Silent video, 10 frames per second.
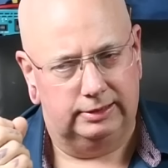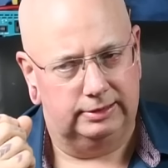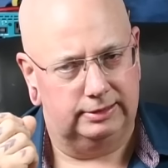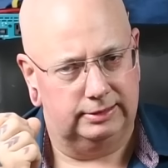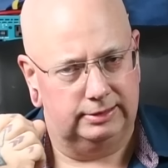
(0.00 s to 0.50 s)

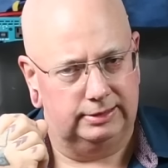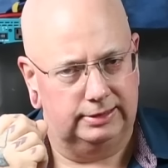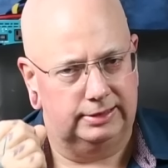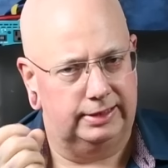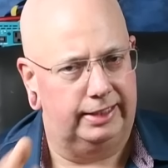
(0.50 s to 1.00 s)
This is
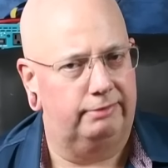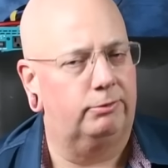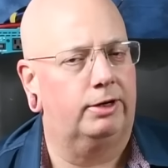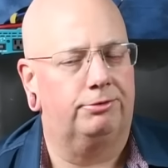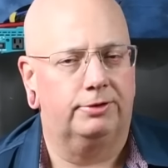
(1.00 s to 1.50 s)
the
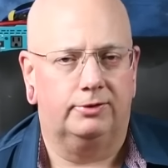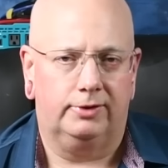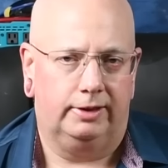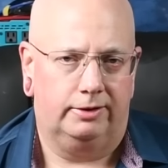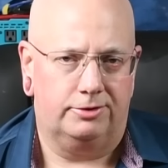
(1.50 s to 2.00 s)
same reference
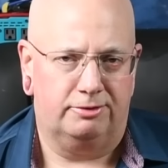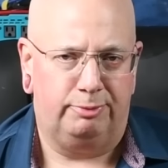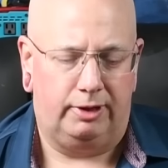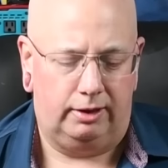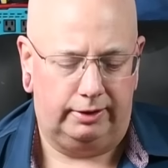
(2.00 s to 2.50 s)
in
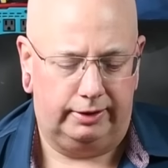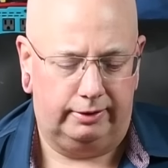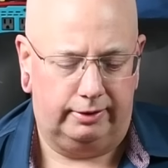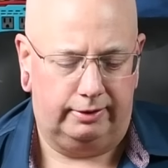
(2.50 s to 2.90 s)
ancient Pali.